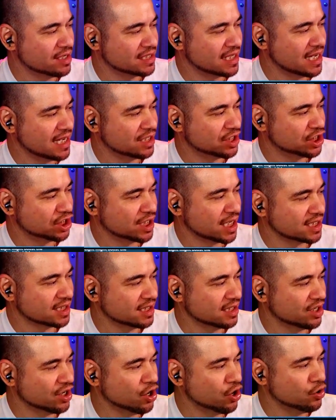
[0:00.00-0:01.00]
Here's just testing
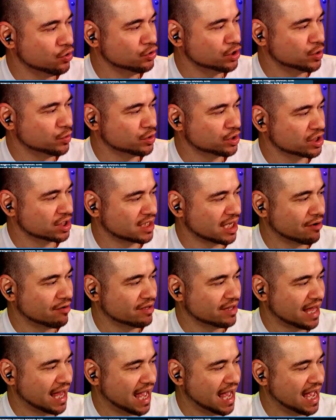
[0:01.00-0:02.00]
the nose, she was just tearing
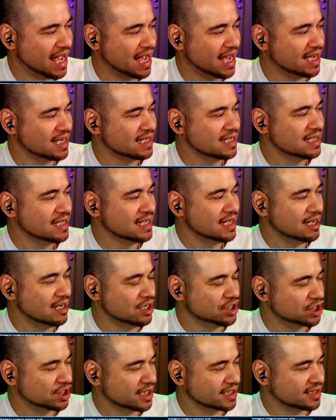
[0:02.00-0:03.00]
the hair.
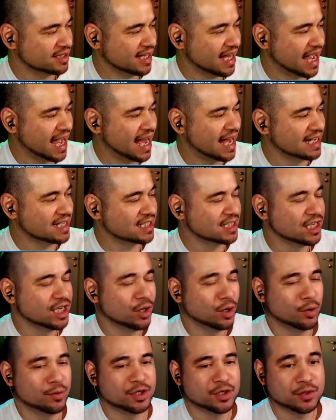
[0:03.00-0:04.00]
Here's just testing the hand.
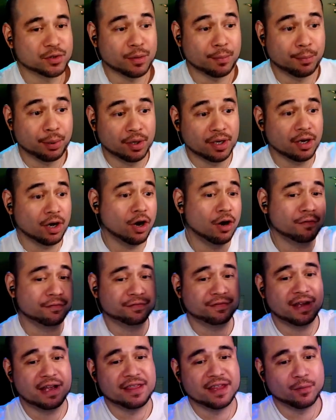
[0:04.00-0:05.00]
What we do is we put it
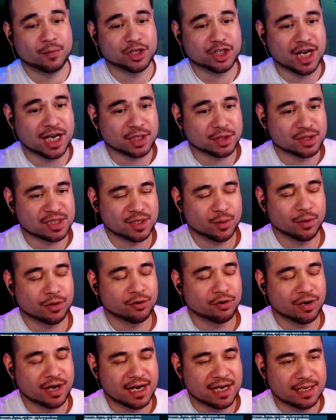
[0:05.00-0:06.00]
off and then we check to see whether or
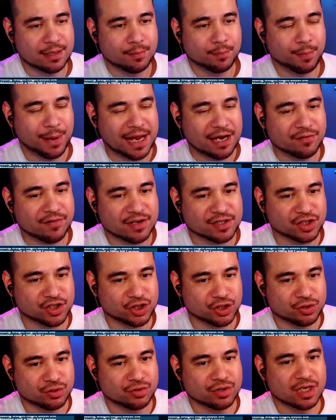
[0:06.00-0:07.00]
not any paint
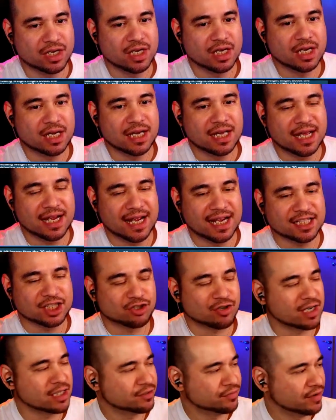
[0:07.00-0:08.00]
residue gets
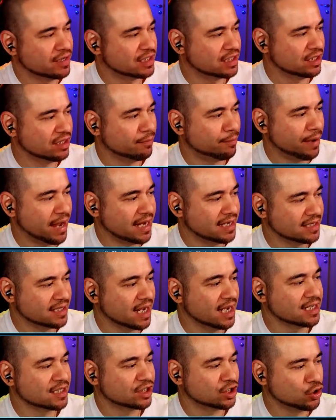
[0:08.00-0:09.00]
transferred to the paint,
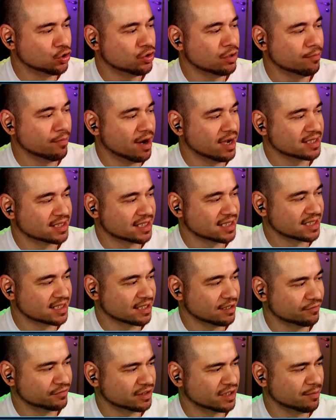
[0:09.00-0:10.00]
to the mask
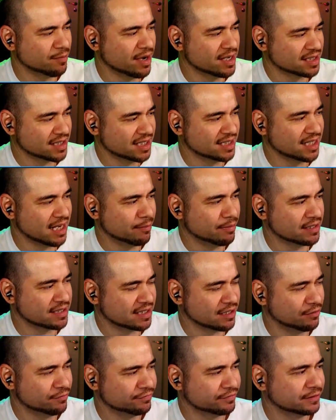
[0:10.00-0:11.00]
itself, to the masking tape
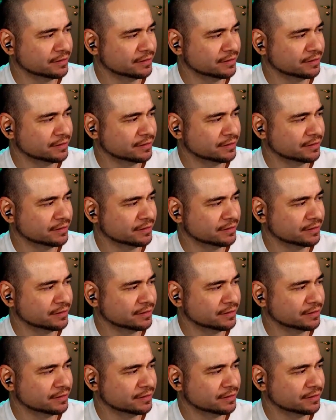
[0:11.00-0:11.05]
itself.